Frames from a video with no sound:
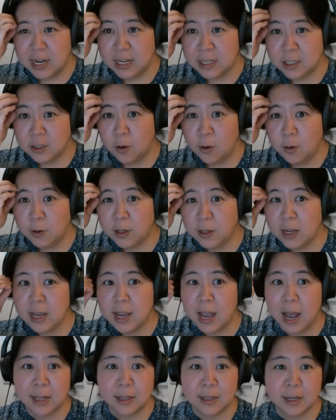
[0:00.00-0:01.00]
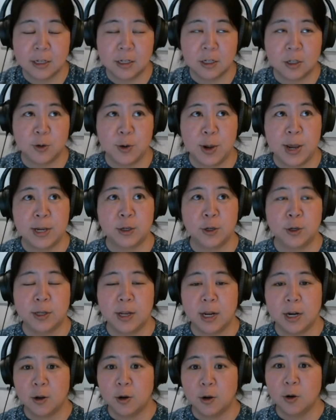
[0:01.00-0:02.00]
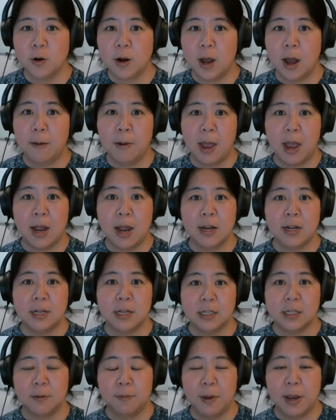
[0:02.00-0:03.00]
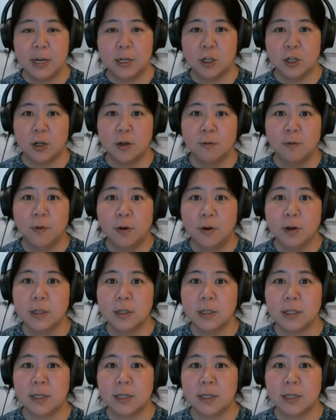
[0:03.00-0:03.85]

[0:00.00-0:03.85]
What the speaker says: It's only at the situation that you don't have any dissipation force,